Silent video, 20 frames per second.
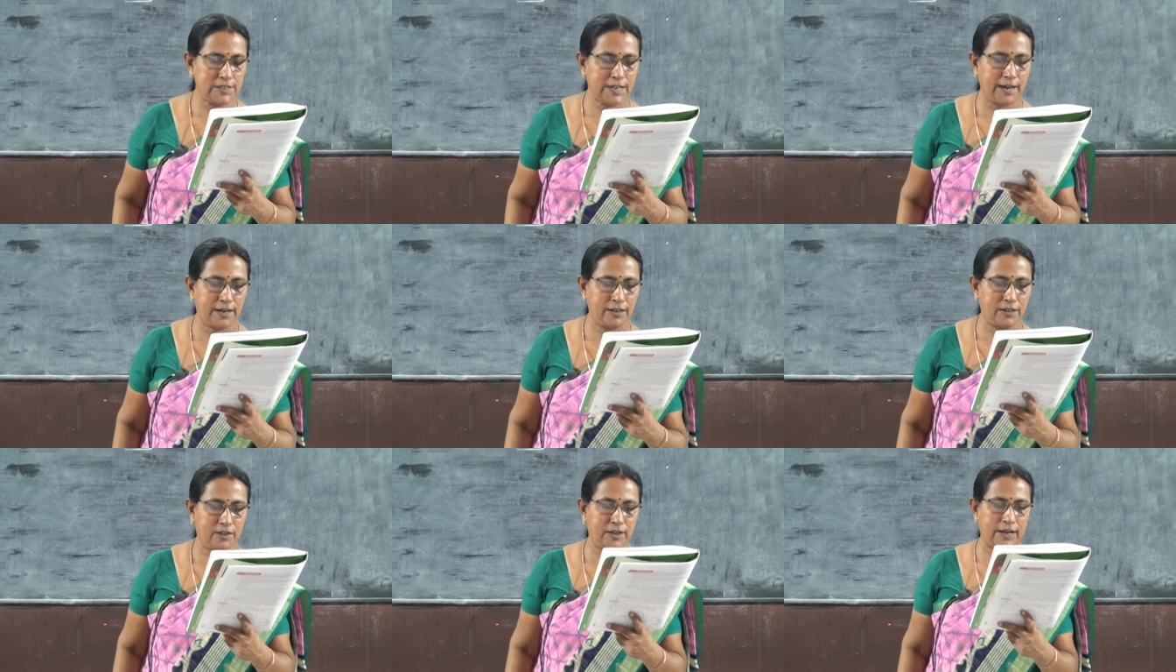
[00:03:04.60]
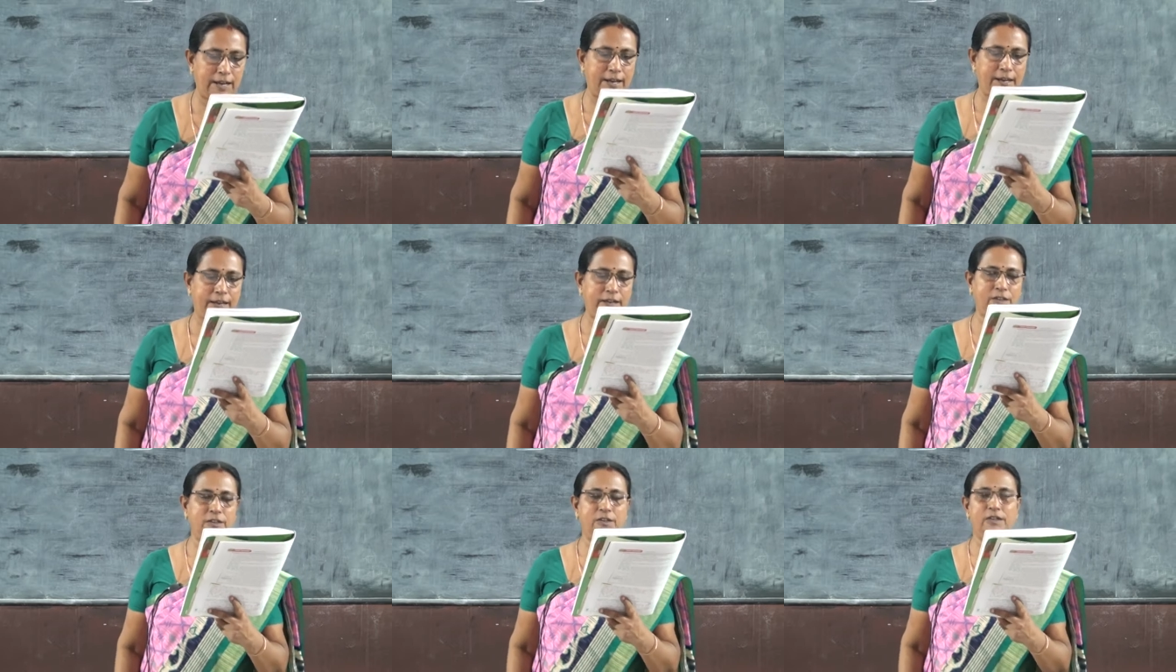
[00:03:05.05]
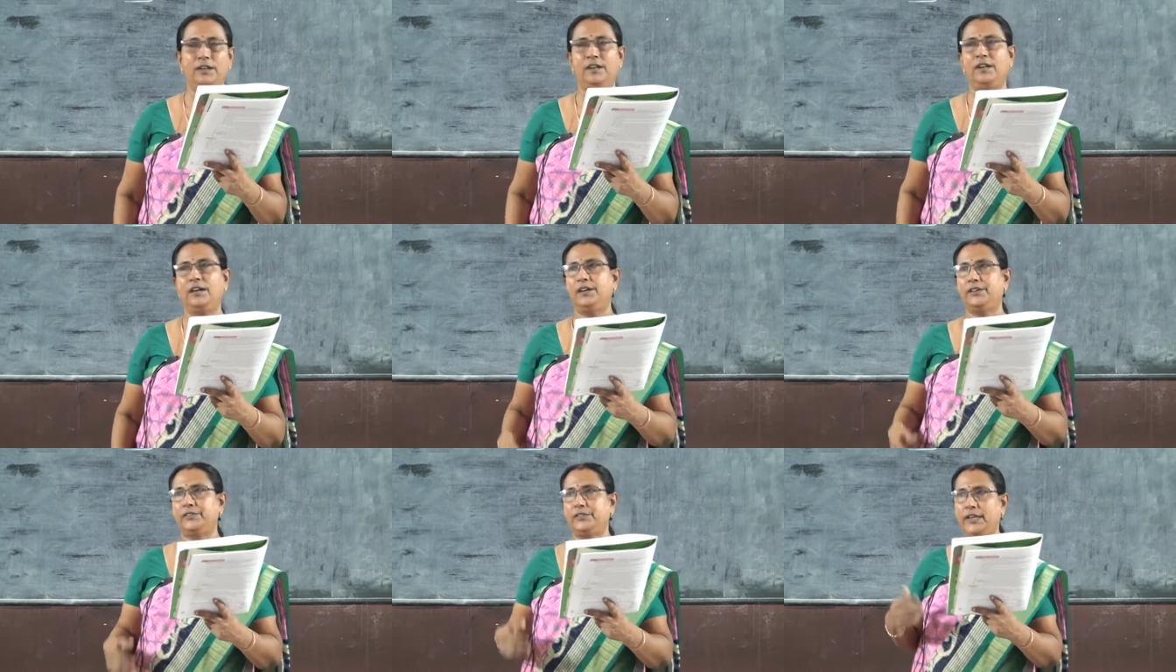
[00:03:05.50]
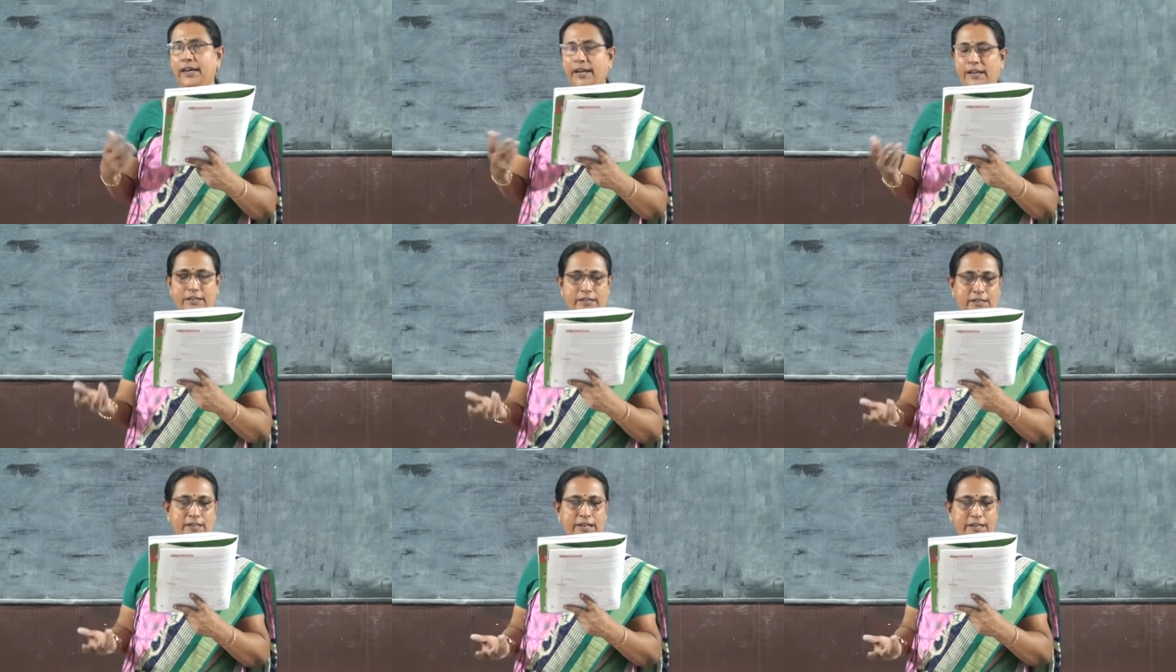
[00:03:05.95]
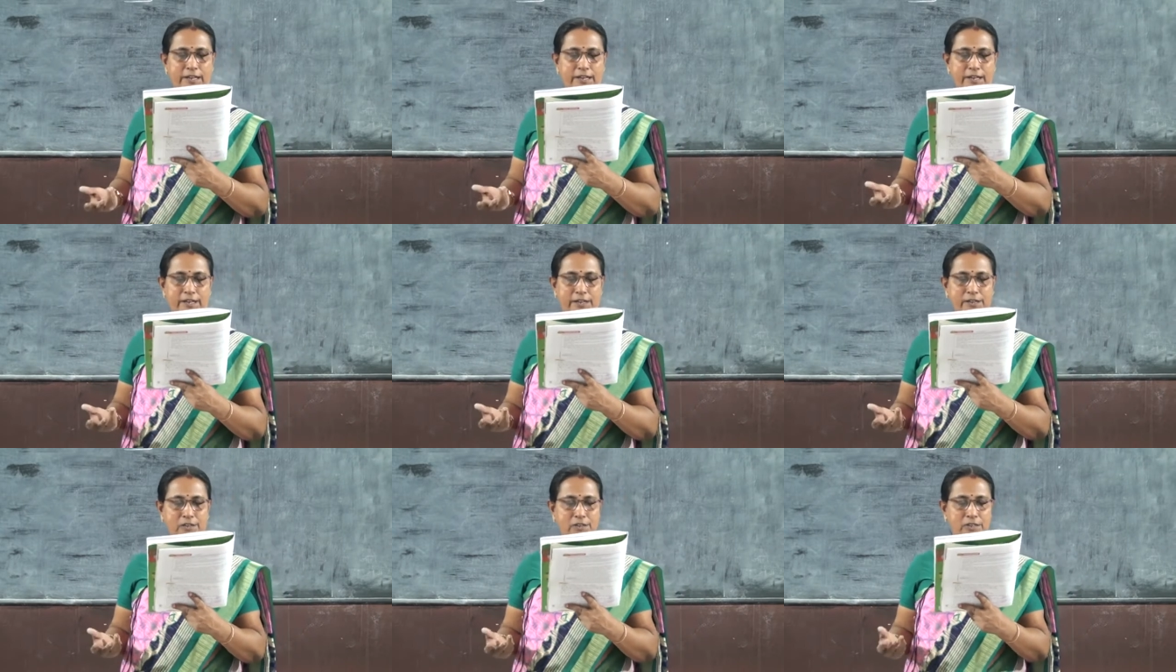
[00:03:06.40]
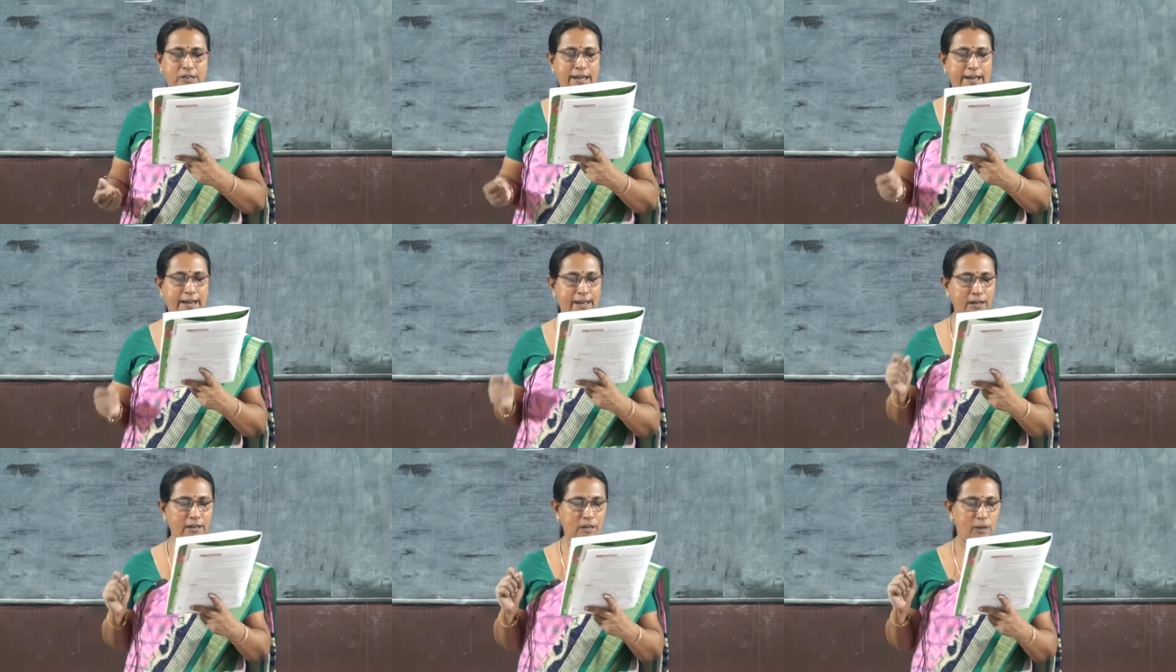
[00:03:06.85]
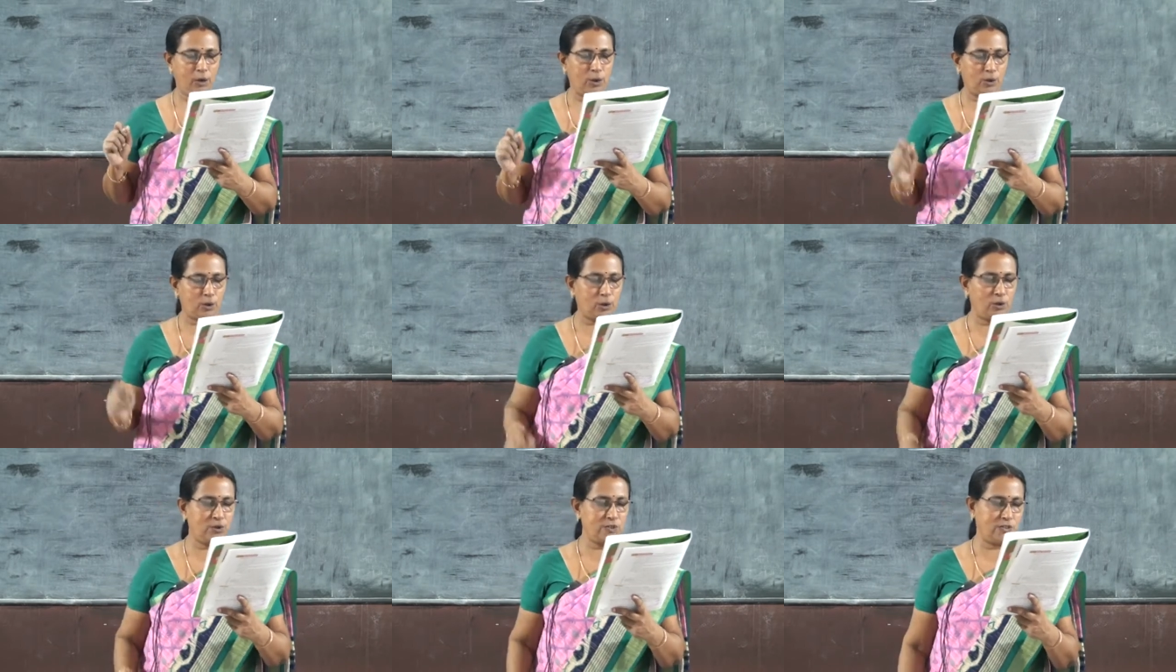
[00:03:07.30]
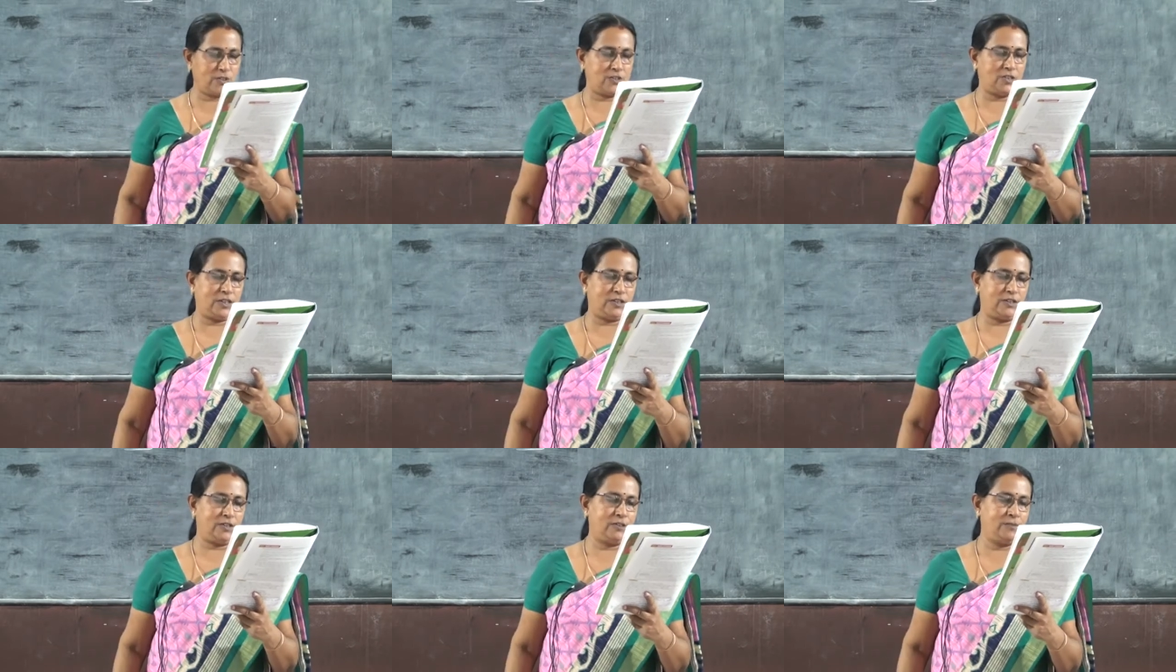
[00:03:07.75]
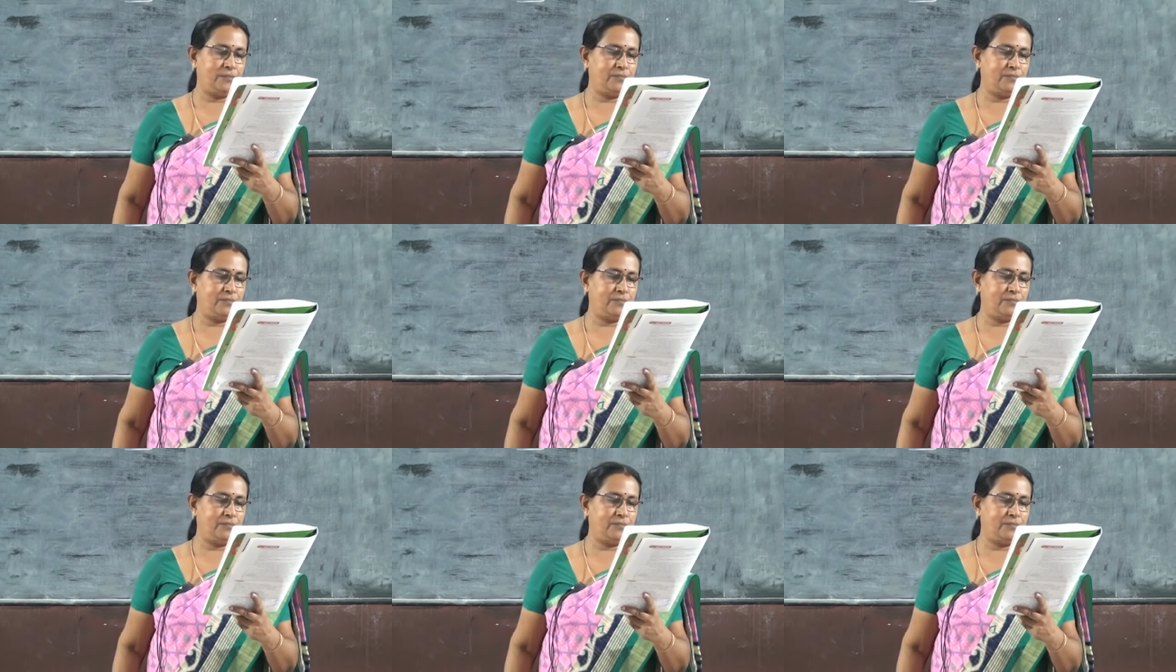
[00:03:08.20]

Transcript: are dried, they are cleaned and roasted.